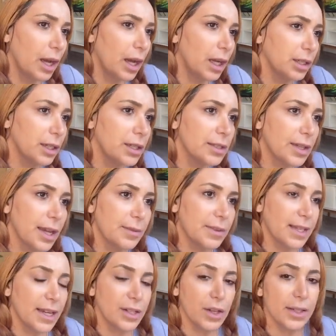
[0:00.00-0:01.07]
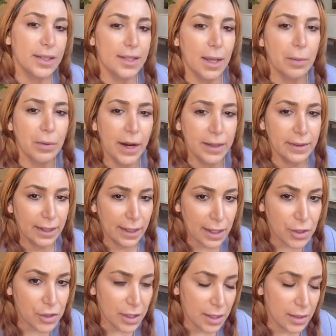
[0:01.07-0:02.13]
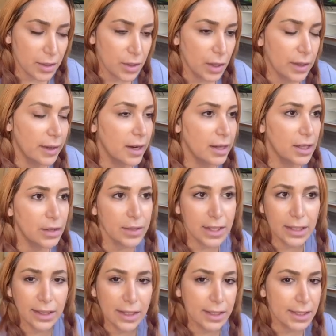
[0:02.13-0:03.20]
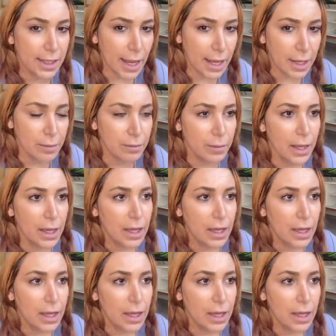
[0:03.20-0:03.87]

a lot of times they don't separate the kitchen, so they're using the same